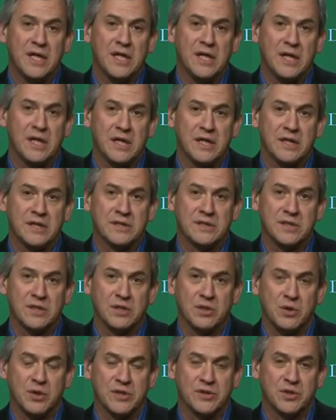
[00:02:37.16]
uh, it's, a,
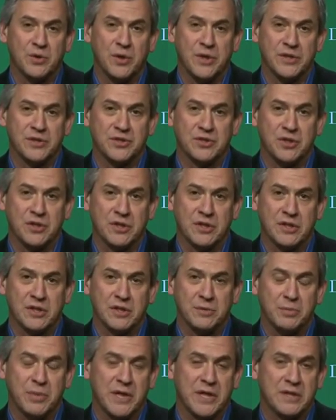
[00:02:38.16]
it's quite a stark
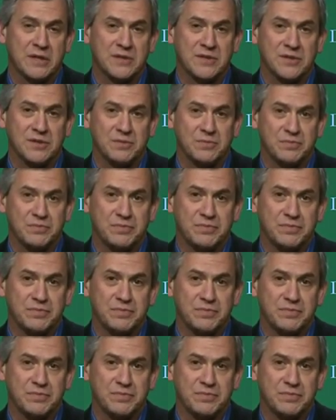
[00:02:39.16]
comparison.